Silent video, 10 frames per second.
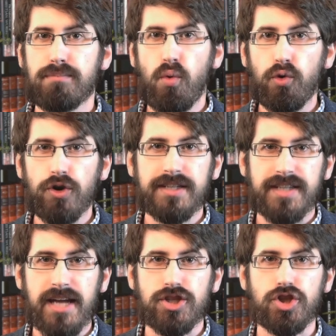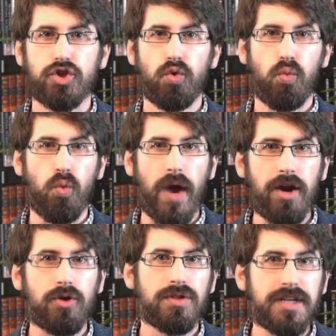more attention to
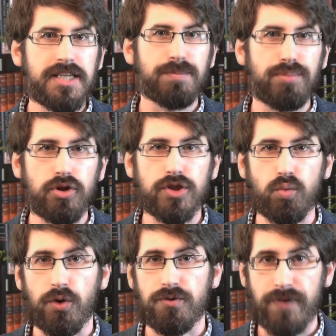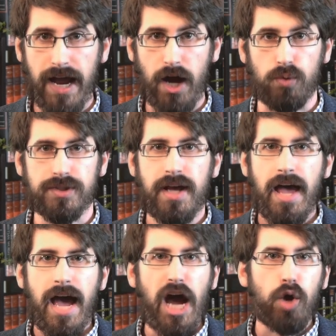where these books were found.
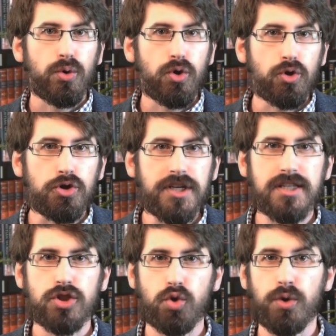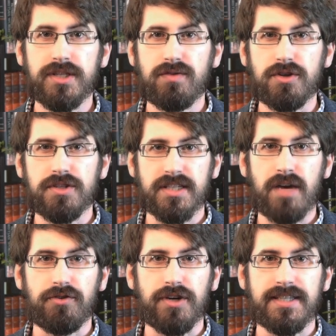Our earliest stories of their
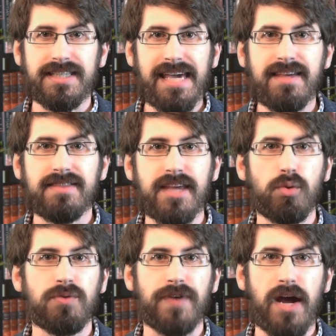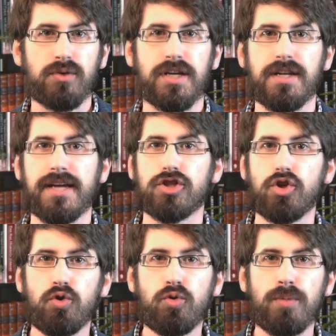discovery say that they were found in a
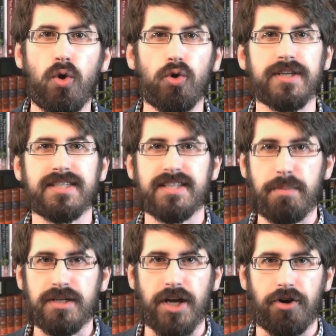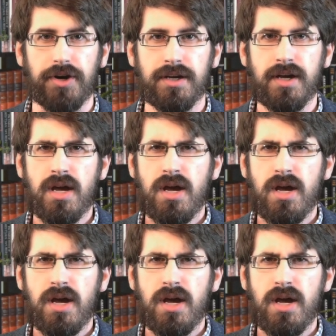tomb or a cemetery